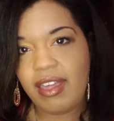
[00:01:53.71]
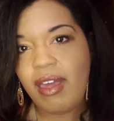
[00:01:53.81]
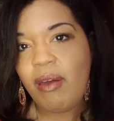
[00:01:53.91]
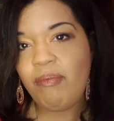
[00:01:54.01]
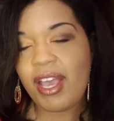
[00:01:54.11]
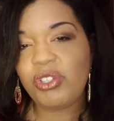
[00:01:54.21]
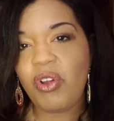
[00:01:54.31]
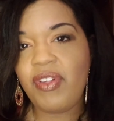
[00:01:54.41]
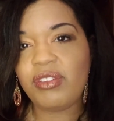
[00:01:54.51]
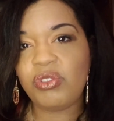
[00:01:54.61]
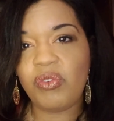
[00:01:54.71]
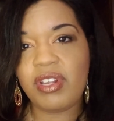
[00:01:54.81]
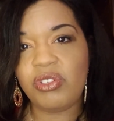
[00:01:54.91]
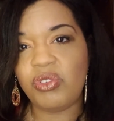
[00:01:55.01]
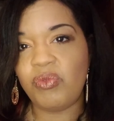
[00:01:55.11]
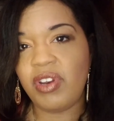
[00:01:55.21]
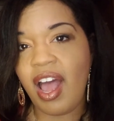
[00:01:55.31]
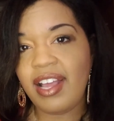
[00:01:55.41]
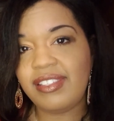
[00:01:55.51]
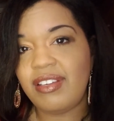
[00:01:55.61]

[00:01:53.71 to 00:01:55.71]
Make sure that students do not